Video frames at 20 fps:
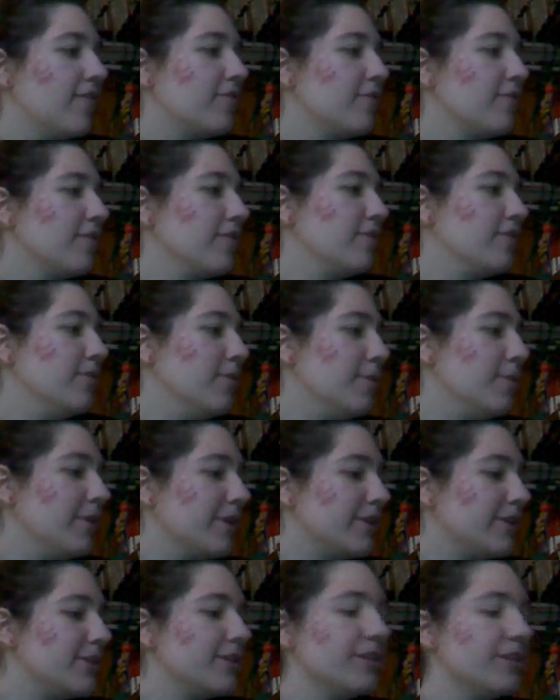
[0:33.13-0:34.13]
really cool
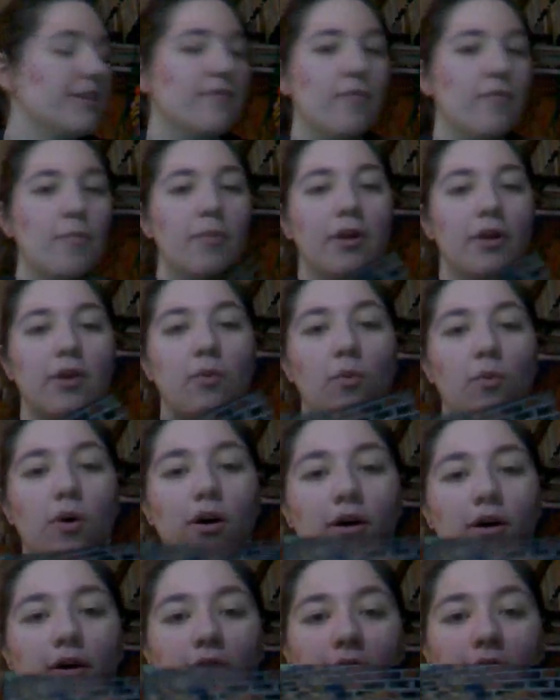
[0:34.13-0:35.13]
picture of a brick
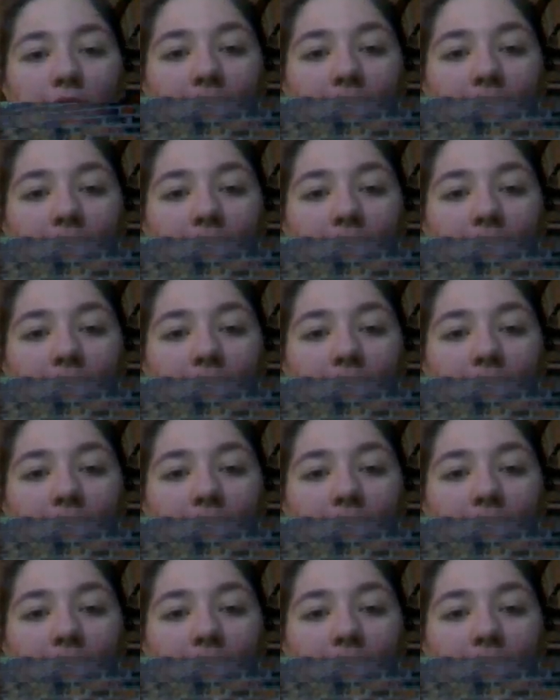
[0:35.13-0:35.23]
wall